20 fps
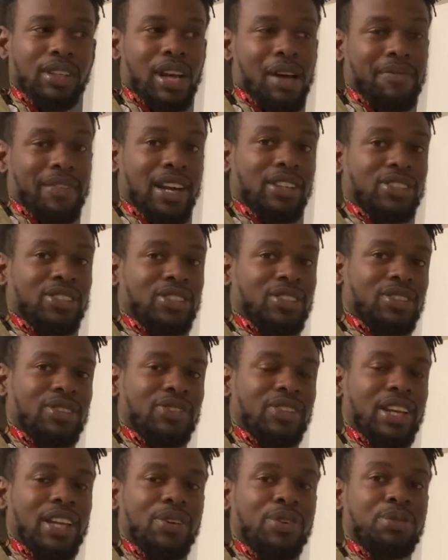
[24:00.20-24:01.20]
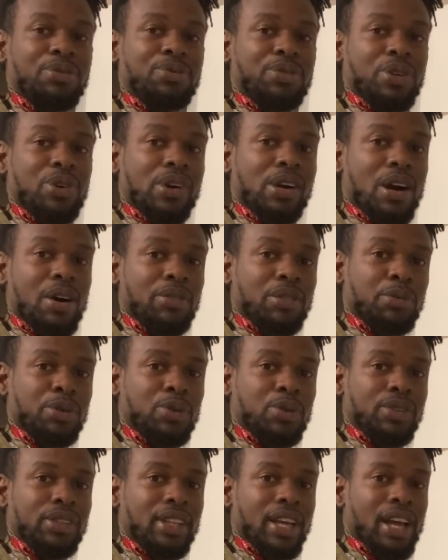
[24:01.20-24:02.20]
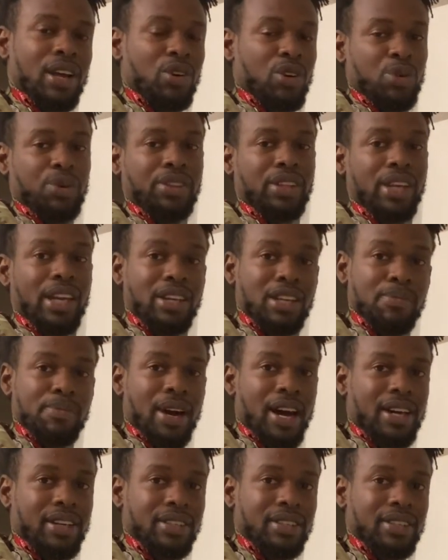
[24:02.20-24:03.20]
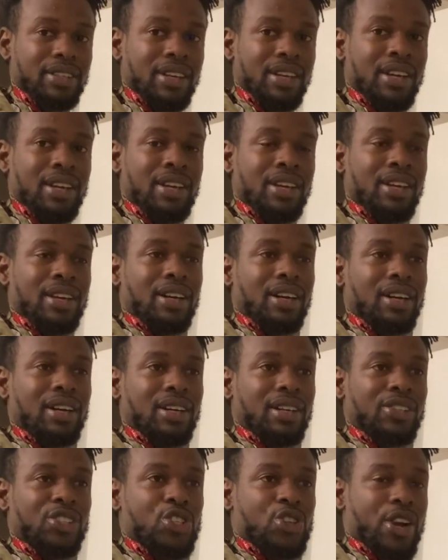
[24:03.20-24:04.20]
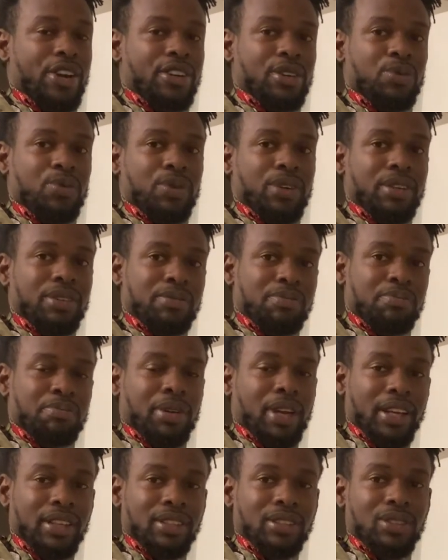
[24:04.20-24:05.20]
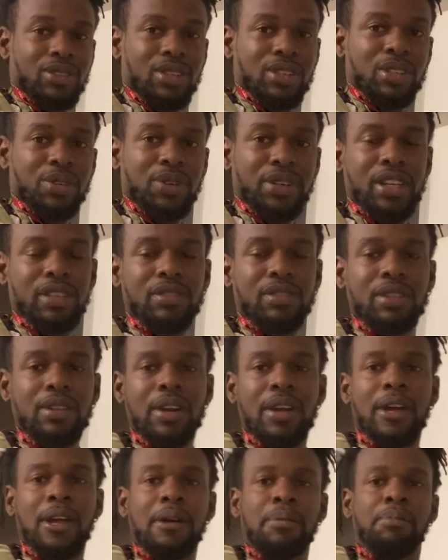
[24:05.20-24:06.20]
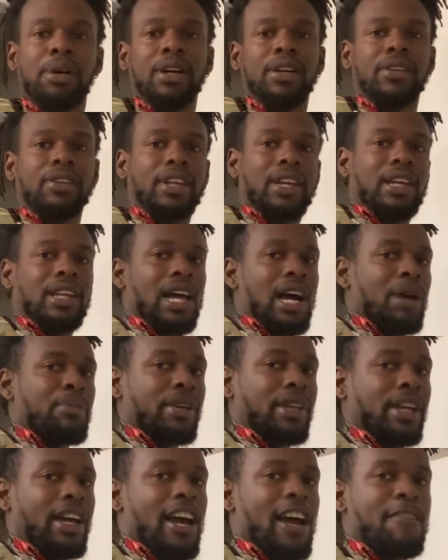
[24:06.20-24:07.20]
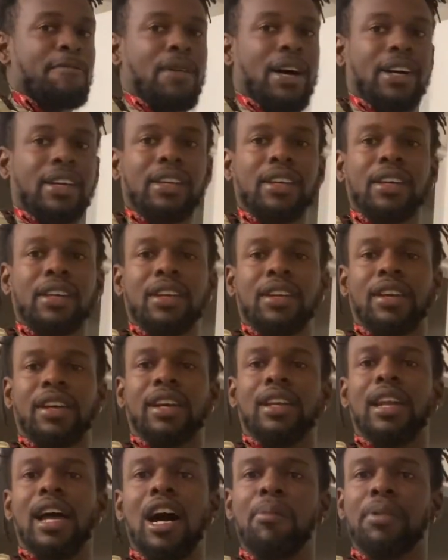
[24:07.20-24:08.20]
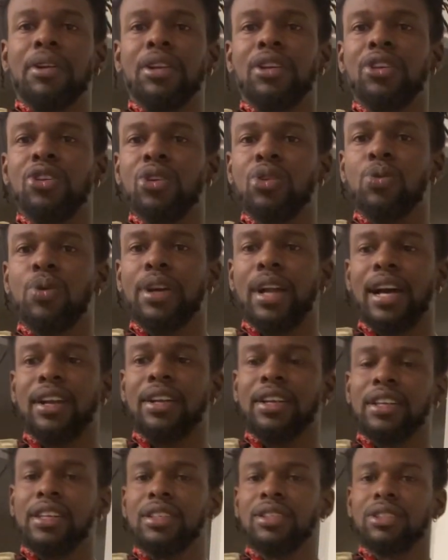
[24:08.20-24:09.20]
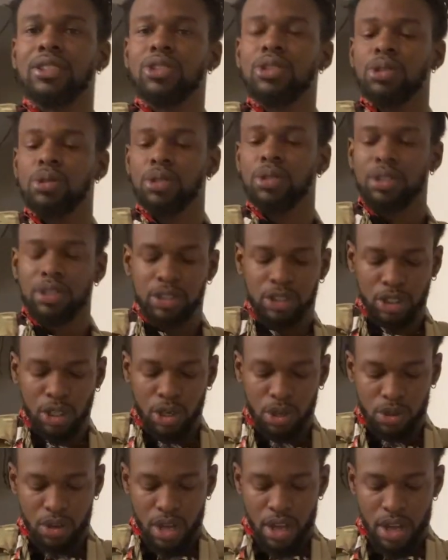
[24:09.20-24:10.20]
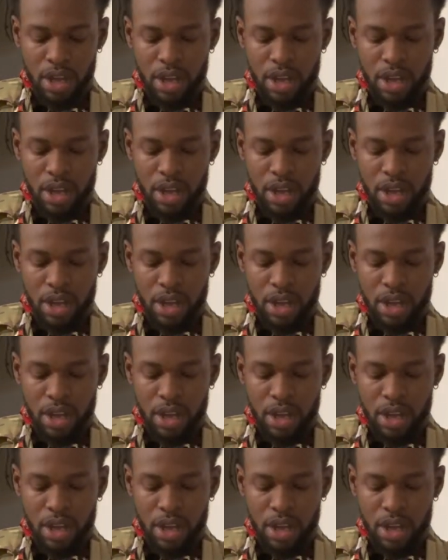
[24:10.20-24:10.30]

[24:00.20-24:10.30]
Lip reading: I'm not sure they would feel comfortable with that, or with anybody training with plates on or whatever, but they allow me to have my kit and they allowed me to do what I needed to do. So